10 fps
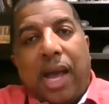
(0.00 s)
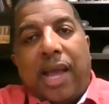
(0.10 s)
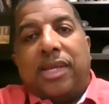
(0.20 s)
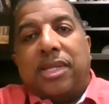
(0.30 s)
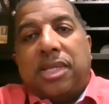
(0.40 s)

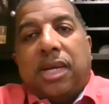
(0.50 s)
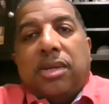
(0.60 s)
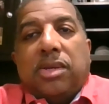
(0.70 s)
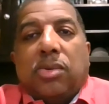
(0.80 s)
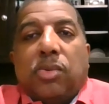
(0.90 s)
I can
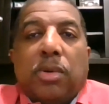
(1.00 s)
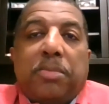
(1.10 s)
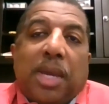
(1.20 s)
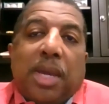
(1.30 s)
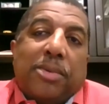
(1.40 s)
tell you we'll
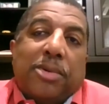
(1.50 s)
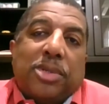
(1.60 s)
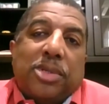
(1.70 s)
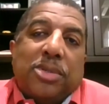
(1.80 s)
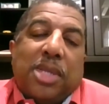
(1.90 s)
be able
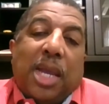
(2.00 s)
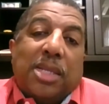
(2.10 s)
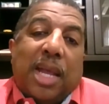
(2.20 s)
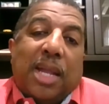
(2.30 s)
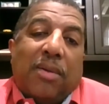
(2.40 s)
to
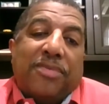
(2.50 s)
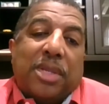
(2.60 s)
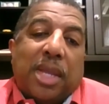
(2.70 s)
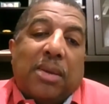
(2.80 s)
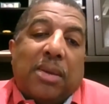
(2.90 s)
take that off
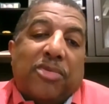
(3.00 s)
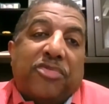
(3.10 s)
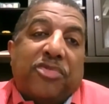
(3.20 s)
the table